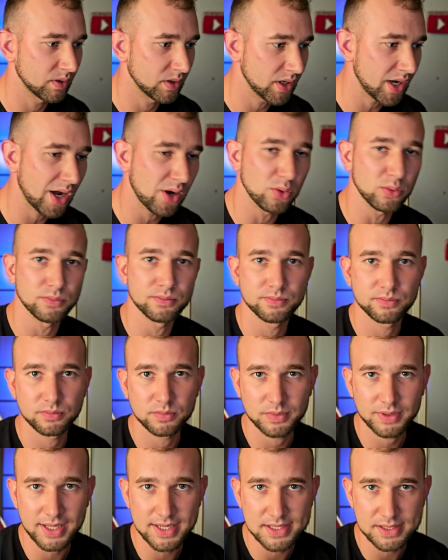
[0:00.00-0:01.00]
Now,
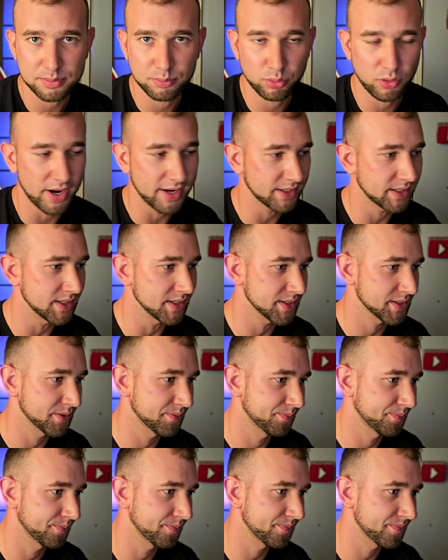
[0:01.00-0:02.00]
let's practice.
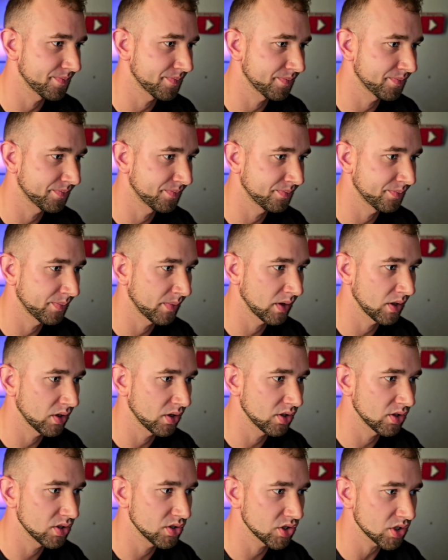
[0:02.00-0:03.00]

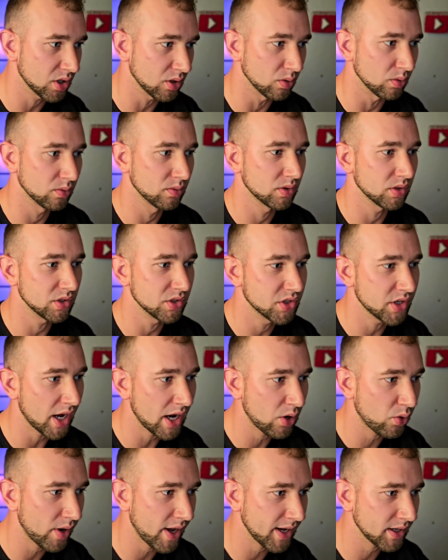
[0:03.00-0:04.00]
So,
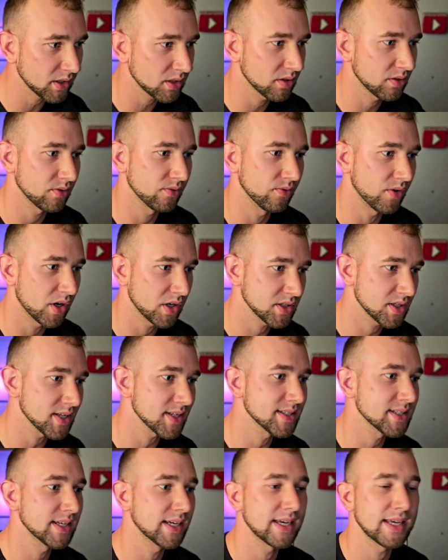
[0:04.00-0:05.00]
direct
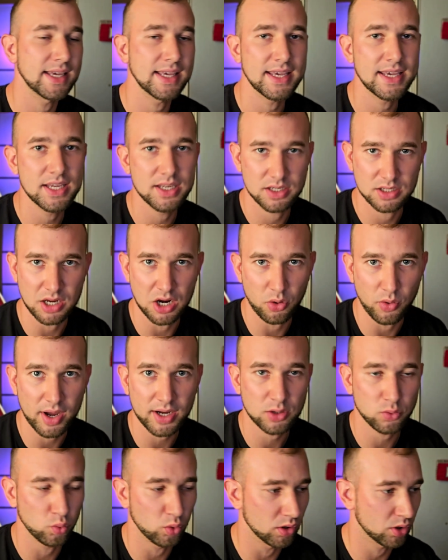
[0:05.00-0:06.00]
versus
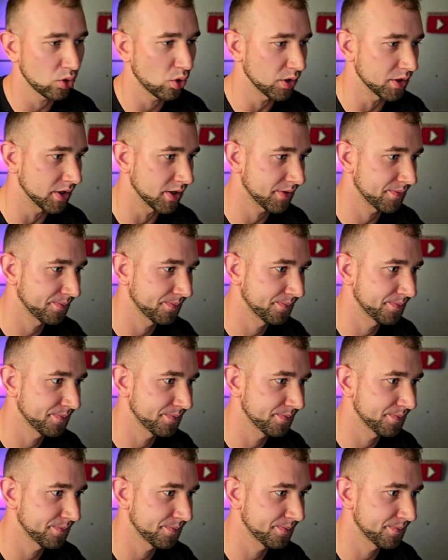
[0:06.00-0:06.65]
indirect word order.